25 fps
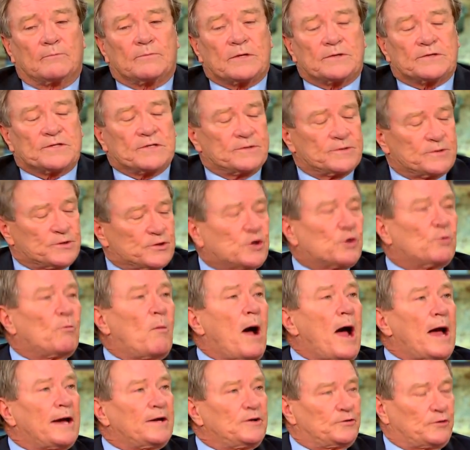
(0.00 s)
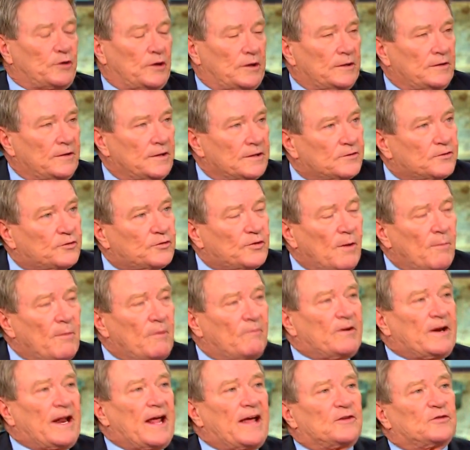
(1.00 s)
surmising that some
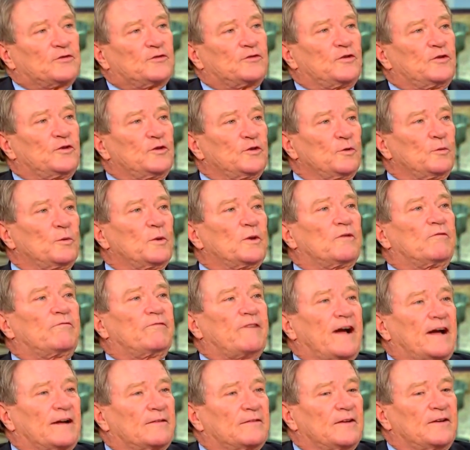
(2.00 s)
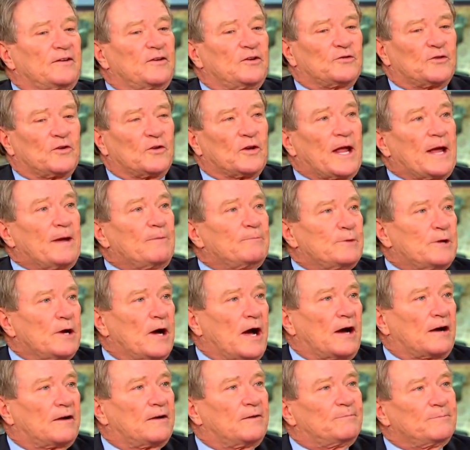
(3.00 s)
of it has to do with the fact that he's a lame
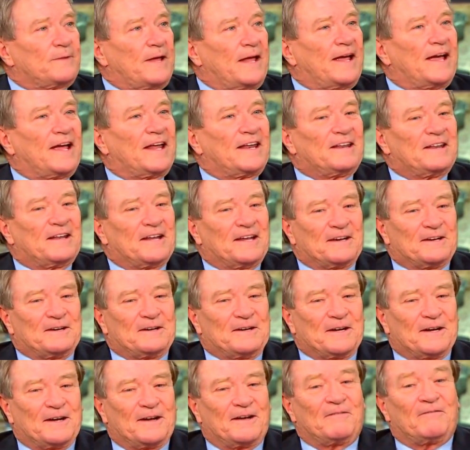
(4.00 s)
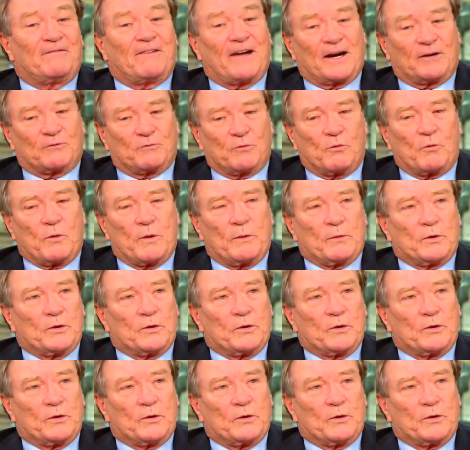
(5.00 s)
duck, and that, in fact, when we were